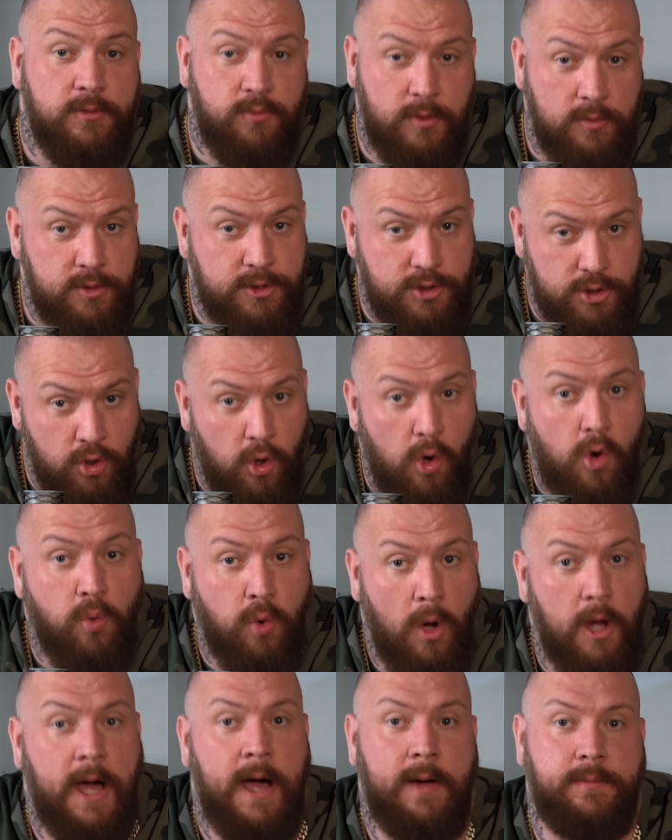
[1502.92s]
think we would know
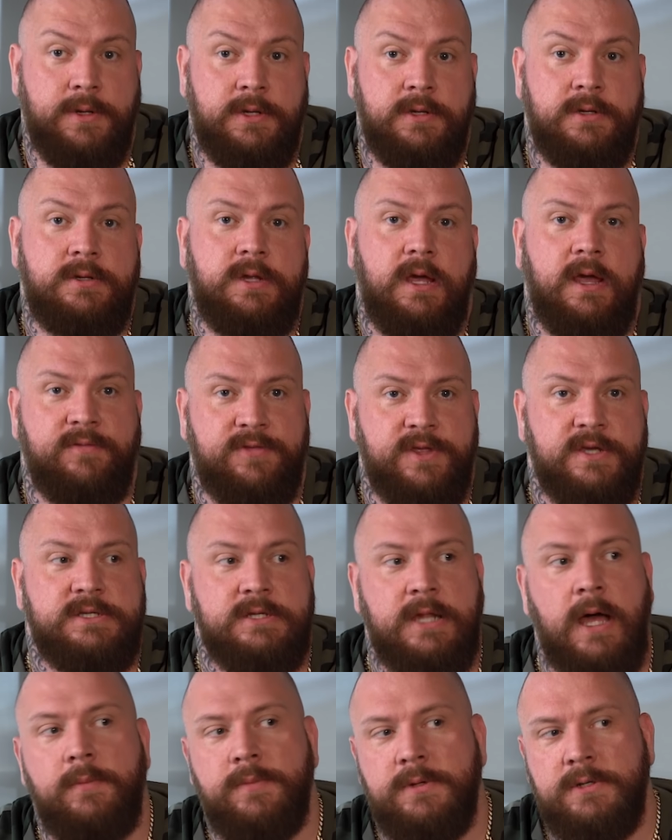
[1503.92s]
what happened if this
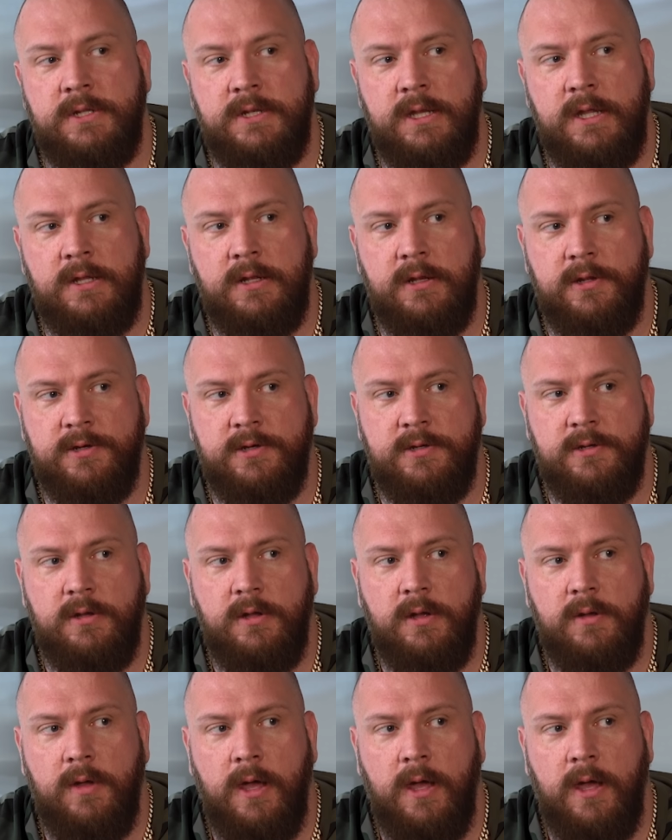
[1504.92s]
had happened in England.